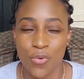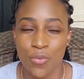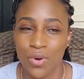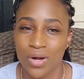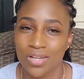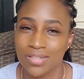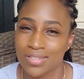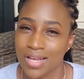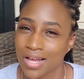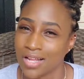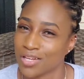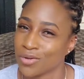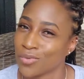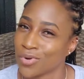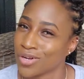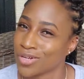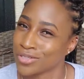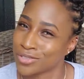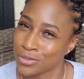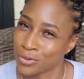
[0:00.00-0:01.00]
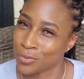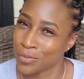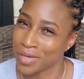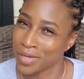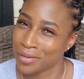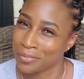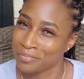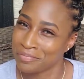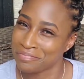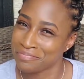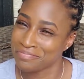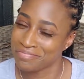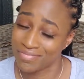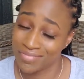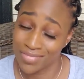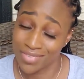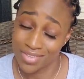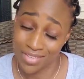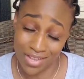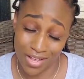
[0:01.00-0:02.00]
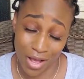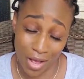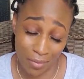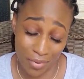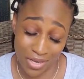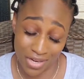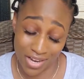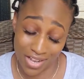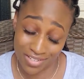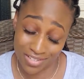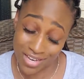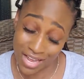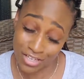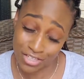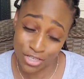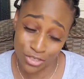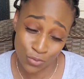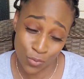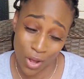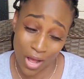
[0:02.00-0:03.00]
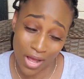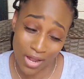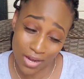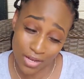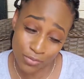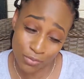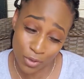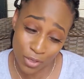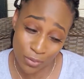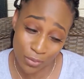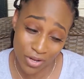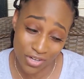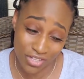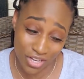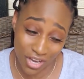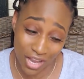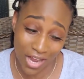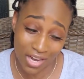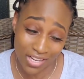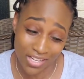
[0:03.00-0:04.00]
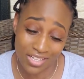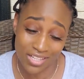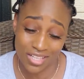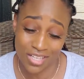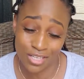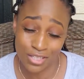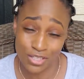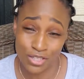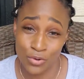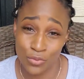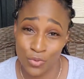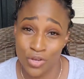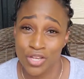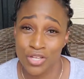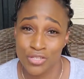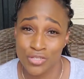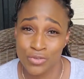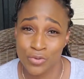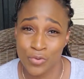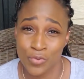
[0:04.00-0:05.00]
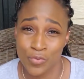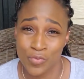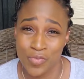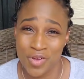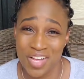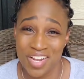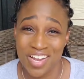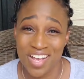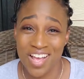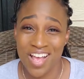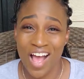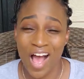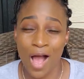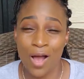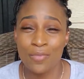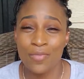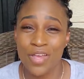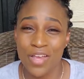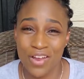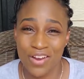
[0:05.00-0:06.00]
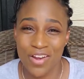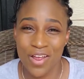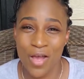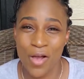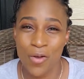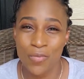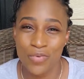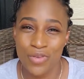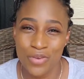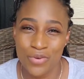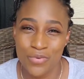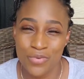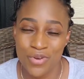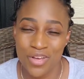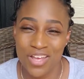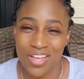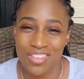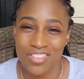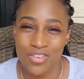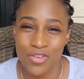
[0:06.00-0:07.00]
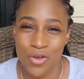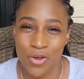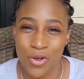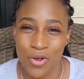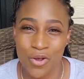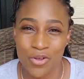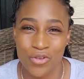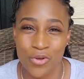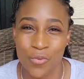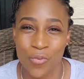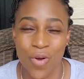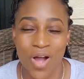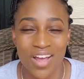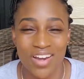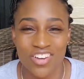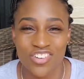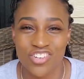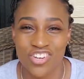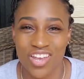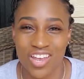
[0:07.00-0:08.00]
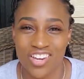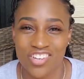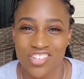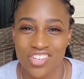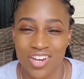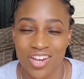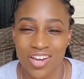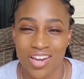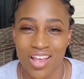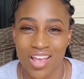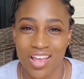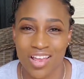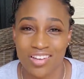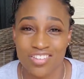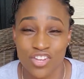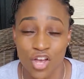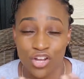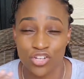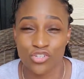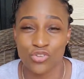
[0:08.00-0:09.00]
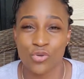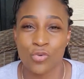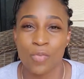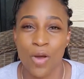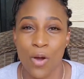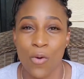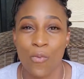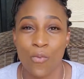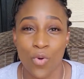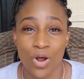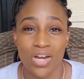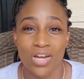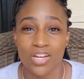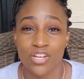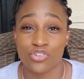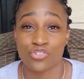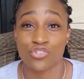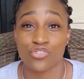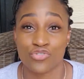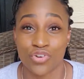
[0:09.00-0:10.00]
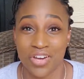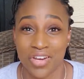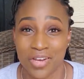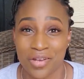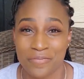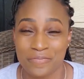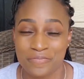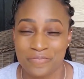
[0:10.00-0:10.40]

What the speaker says: what exactly we're consuming. I mean, that's not just wine. That's pretty much a lot of the things that we consume. But I'm here to help you with your wine education and talk to you about what it is you're drinking.